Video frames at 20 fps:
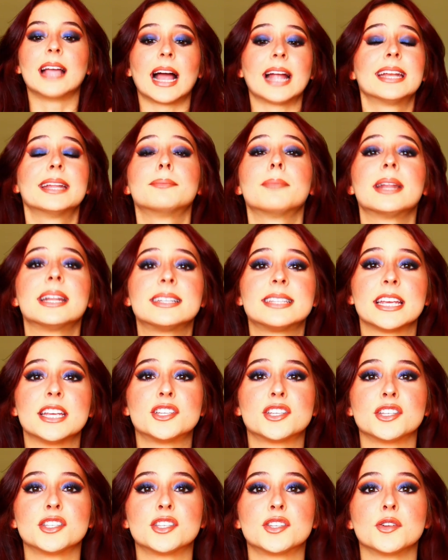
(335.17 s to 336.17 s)
Guided
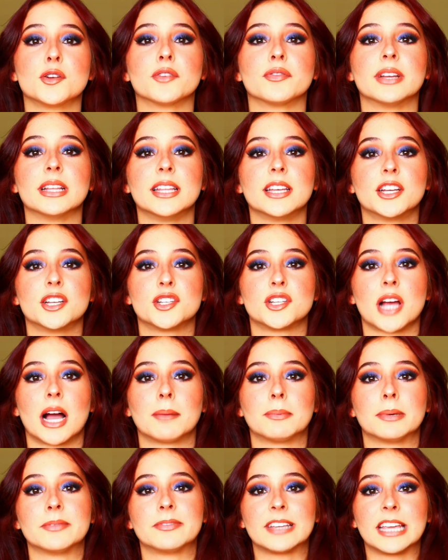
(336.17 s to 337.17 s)
meditations do a really good
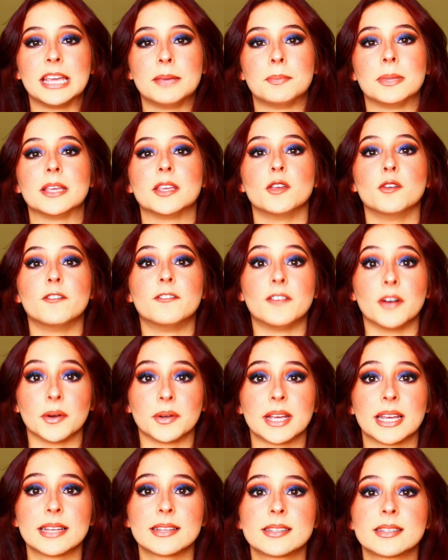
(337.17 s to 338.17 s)
job of keeping you
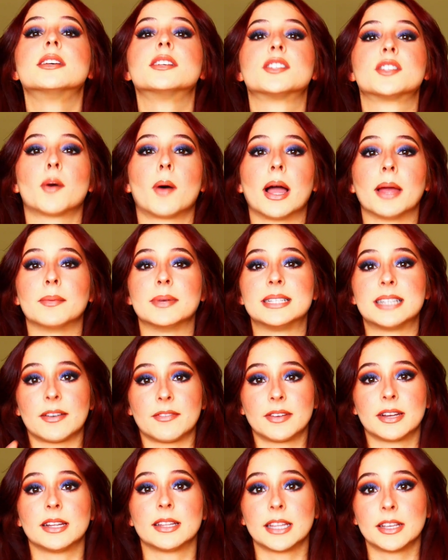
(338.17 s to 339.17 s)
focused, so I would
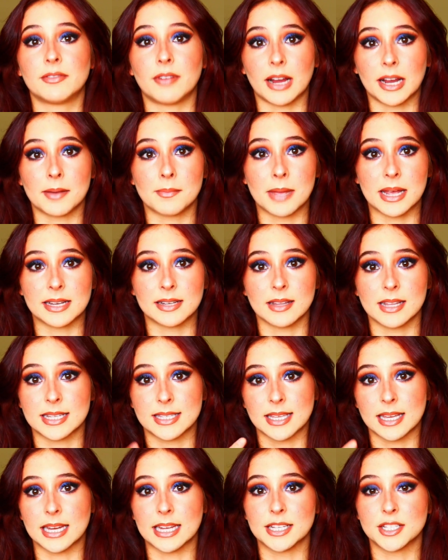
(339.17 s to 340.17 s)
definitely recommend
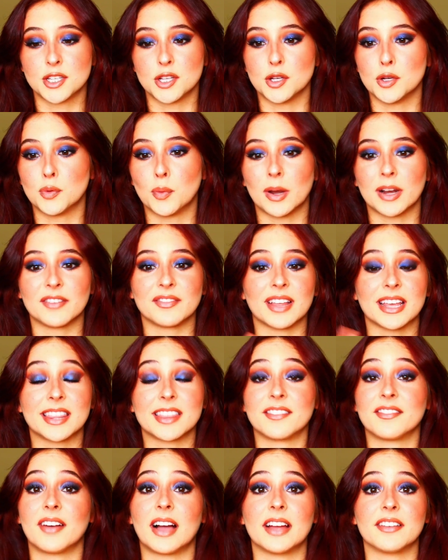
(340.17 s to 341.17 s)
listening to one of like
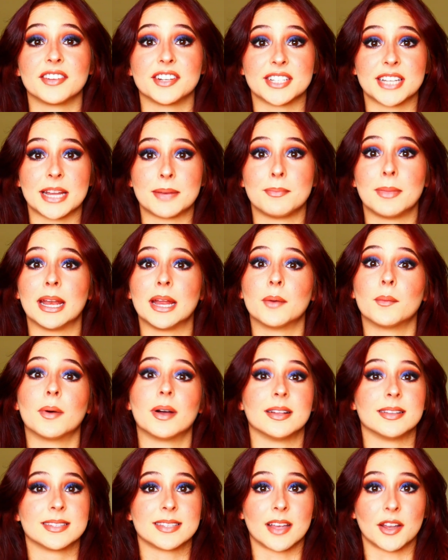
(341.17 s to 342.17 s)
the 5 or 10 minute
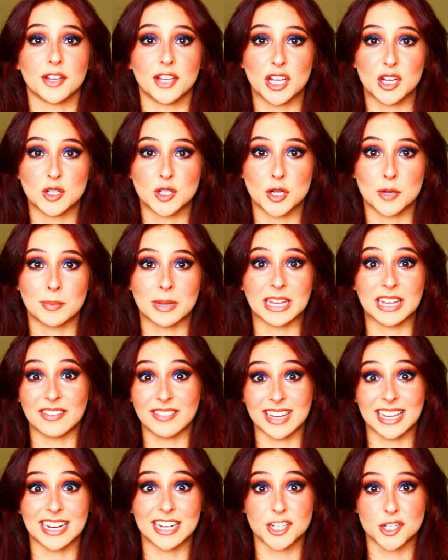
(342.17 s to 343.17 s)
ones on YouTube and
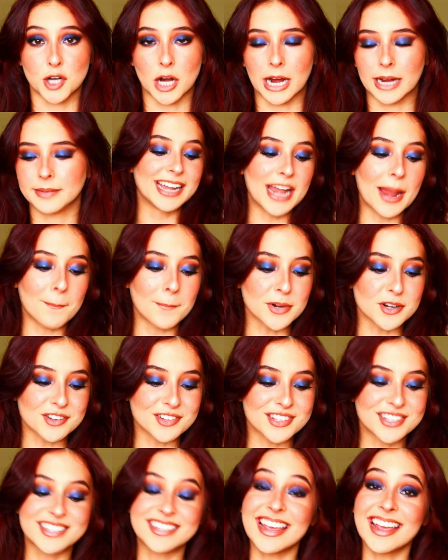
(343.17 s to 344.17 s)
giving it a try. Number
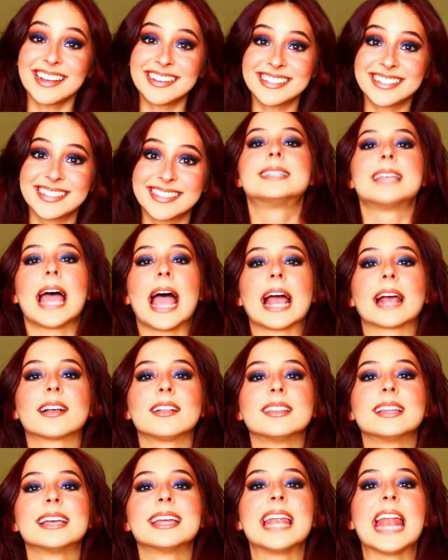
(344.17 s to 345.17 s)
6,
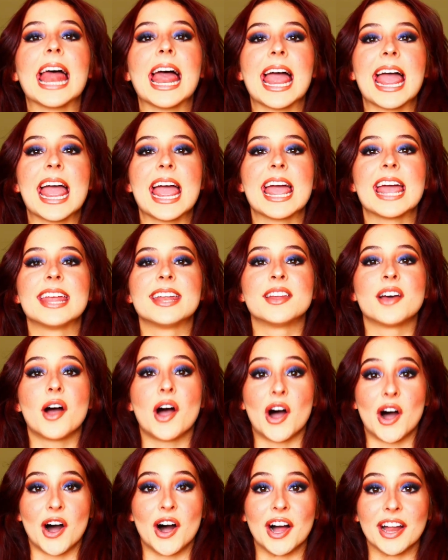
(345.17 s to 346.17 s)
tackle it head
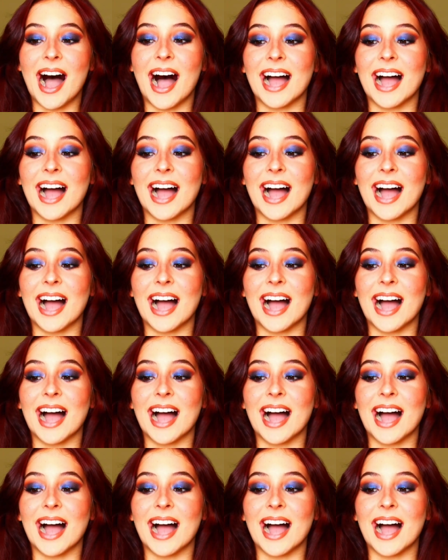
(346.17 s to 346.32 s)
on.